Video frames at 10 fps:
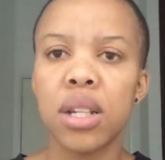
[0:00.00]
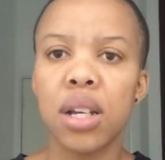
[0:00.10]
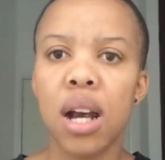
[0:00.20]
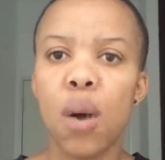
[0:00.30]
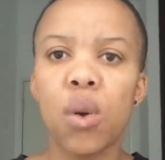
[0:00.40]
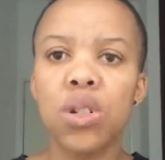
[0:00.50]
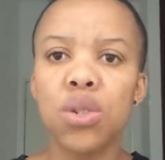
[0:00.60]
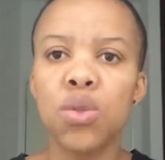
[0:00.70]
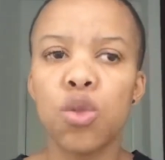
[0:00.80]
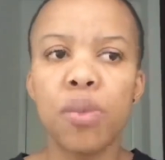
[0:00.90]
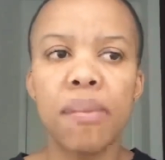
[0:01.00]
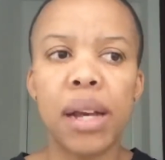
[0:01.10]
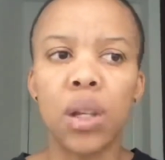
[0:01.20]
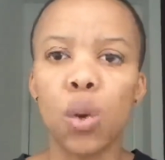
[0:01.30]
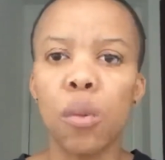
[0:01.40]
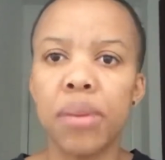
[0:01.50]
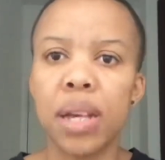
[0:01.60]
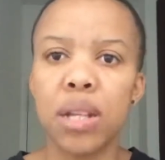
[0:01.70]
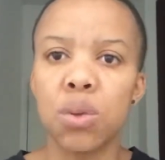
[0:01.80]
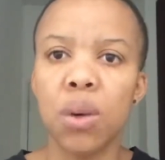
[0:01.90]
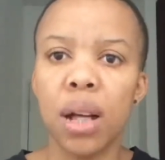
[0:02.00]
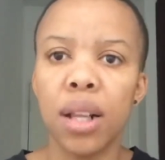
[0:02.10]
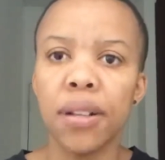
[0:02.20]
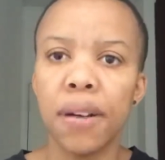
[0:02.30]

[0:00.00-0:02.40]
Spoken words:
I want you to be my ntombi as well.